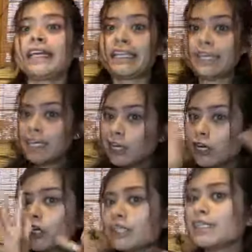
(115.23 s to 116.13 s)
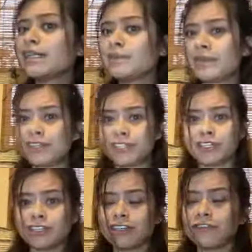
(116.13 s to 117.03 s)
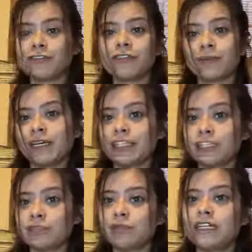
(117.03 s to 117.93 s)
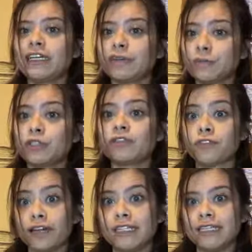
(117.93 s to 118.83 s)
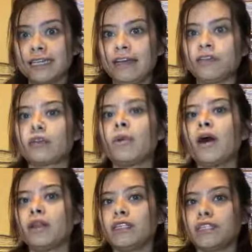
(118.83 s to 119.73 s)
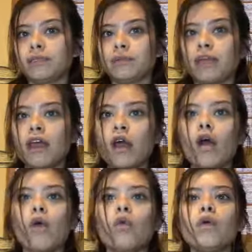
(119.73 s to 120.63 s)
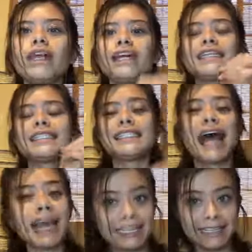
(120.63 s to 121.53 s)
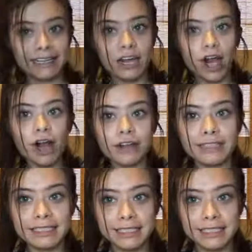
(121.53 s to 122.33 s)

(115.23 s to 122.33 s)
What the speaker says: here's the big chunk of information when it comes to forensic anthropology. What exactly are these